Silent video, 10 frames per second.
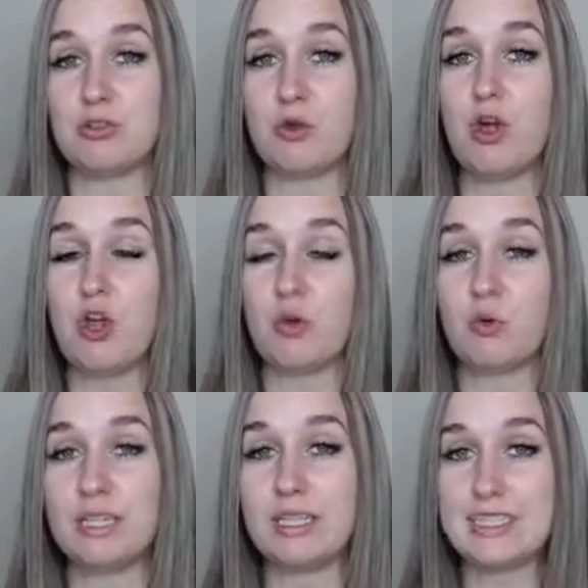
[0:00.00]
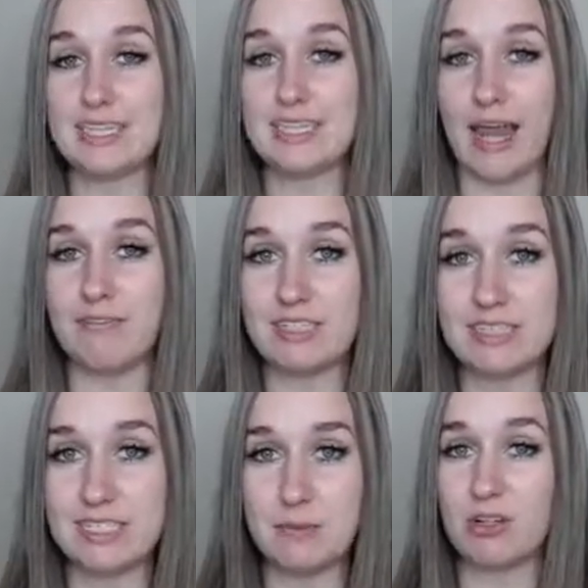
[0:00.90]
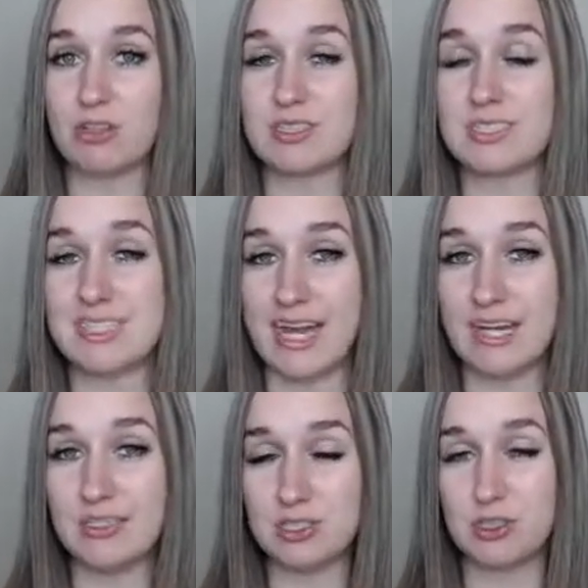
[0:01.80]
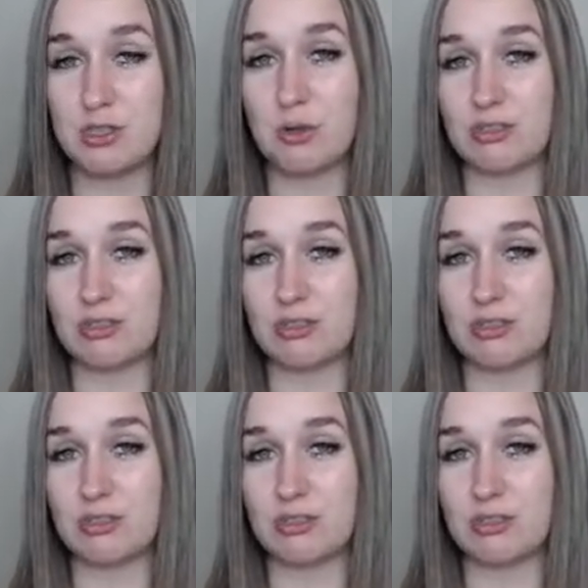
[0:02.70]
to really dive in deep and understand, so you